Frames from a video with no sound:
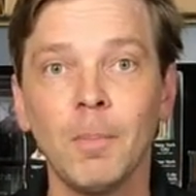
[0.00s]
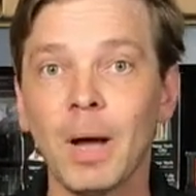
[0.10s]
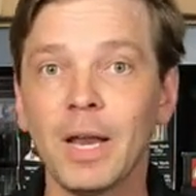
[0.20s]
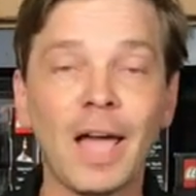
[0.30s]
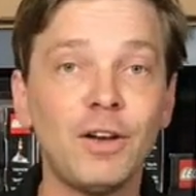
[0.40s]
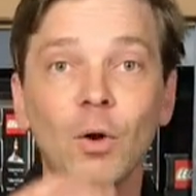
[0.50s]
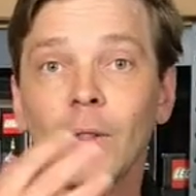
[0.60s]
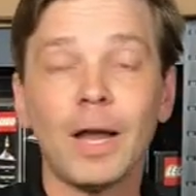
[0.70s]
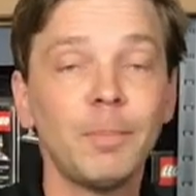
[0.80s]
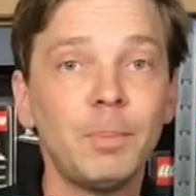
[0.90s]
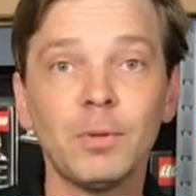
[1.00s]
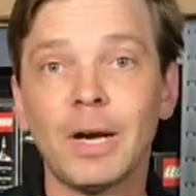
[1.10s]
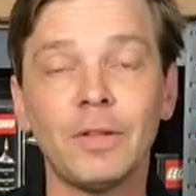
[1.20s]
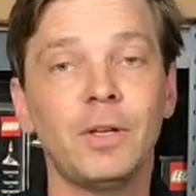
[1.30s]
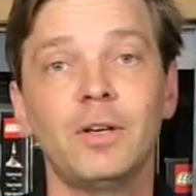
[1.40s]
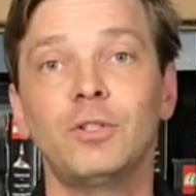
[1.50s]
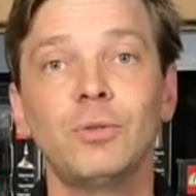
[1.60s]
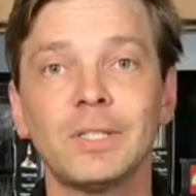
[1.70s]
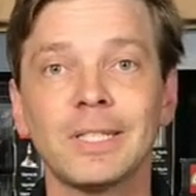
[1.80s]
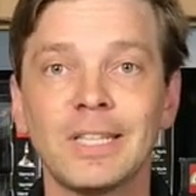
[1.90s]
but I know a lot of people are out there and
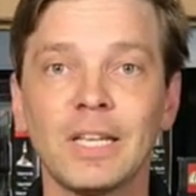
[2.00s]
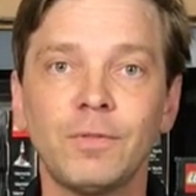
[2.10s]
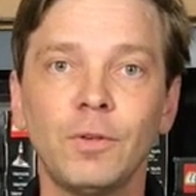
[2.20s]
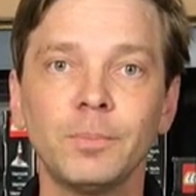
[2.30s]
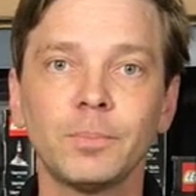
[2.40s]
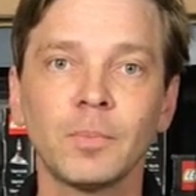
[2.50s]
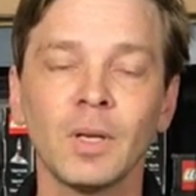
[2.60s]
do it successful.